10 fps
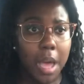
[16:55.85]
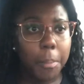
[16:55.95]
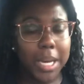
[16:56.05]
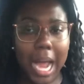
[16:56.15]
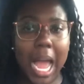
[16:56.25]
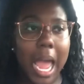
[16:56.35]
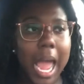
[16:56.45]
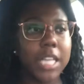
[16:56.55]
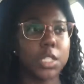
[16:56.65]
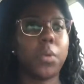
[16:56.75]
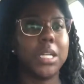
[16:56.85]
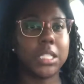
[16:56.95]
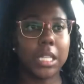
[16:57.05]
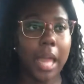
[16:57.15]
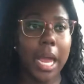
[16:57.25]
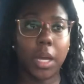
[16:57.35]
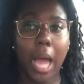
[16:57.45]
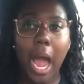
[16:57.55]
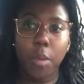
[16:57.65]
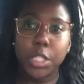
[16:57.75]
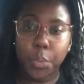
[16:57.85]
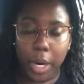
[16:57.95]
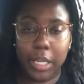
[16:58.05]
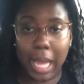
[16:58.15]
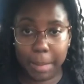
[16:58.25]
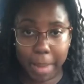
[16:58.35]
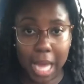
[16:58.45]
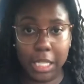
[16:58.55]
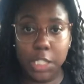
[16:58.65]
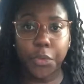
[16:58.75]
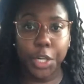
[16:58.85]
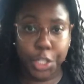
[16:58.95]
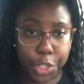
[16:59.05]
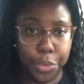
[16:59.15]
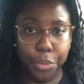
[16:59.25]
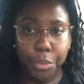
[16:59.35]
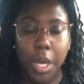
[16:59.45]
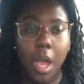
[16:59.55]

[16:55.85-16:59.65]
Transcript: but I asked question like, how is work life balance for you?